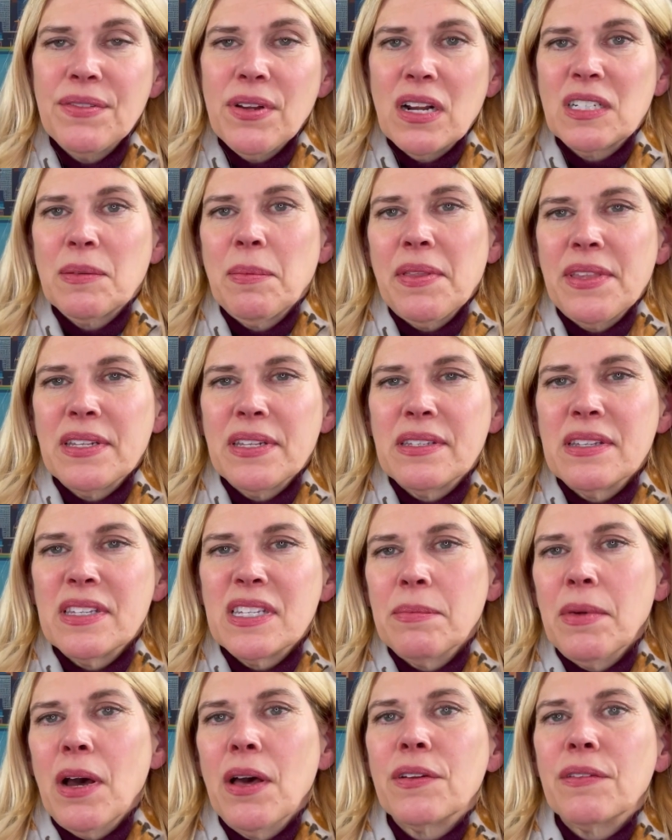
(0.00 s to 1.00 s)
talked about this in
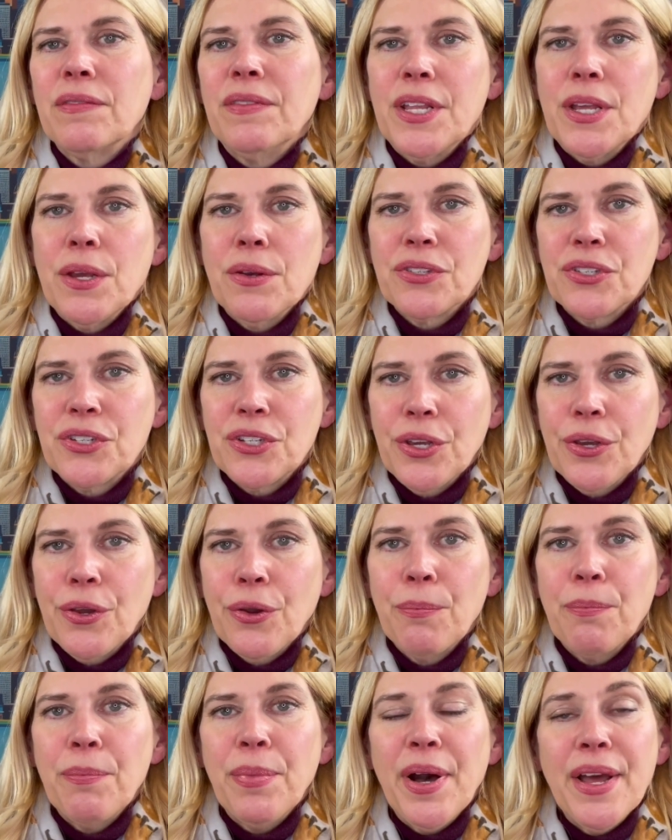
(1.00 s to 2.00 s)
some other videos
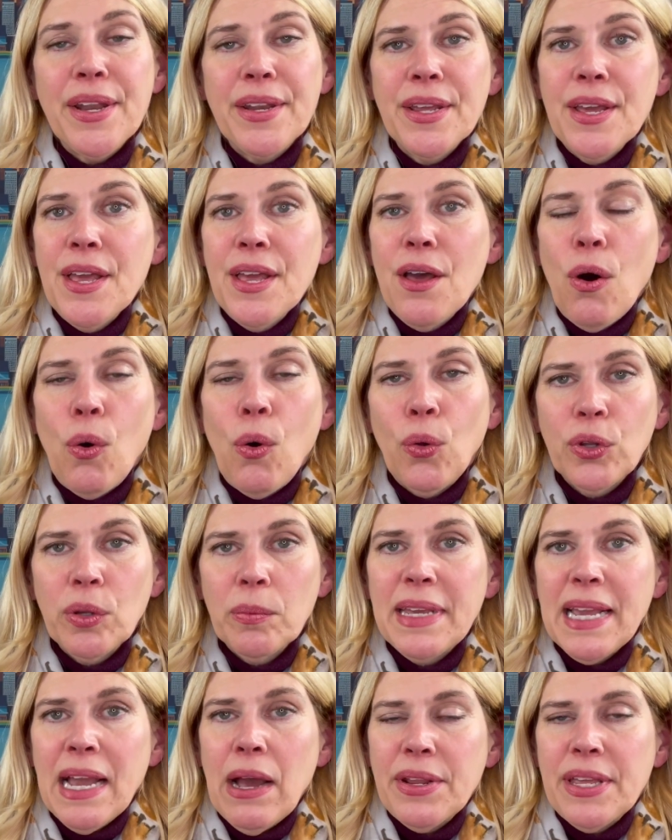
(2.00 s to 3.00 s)
too, but
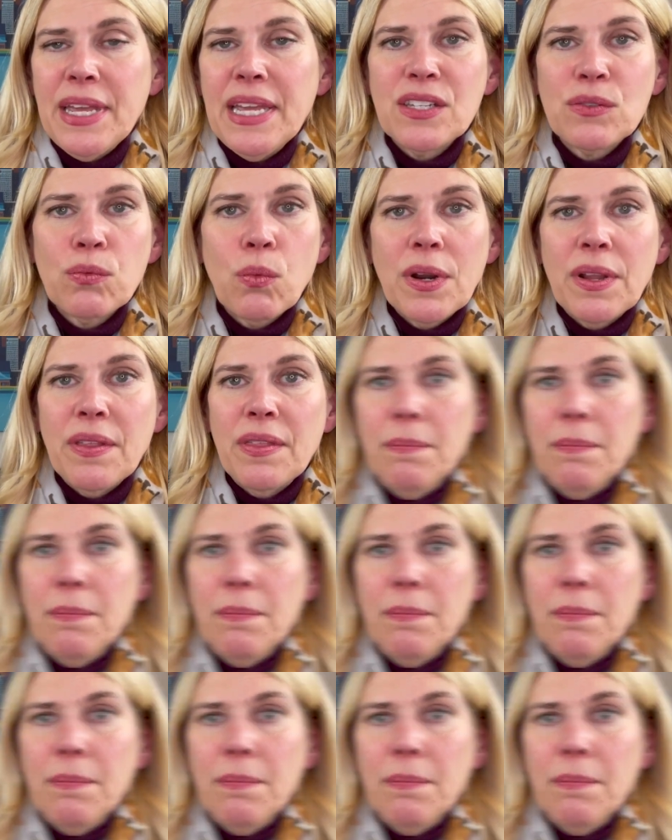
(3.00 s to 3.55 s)
Oldham County is one of